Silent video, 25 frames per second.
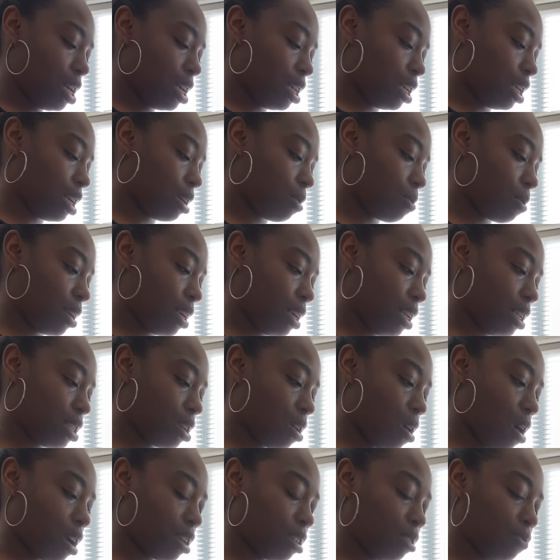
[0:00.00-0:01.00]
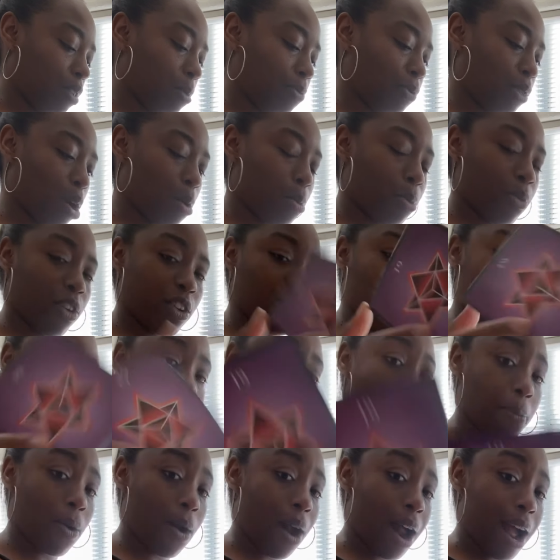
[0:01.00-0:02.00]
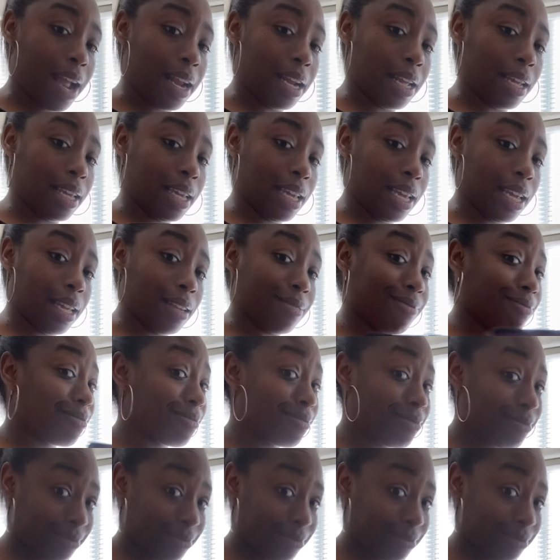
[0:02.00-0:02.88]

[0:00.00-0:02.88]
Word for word: Look, one of these cards flipped over. You got pride again.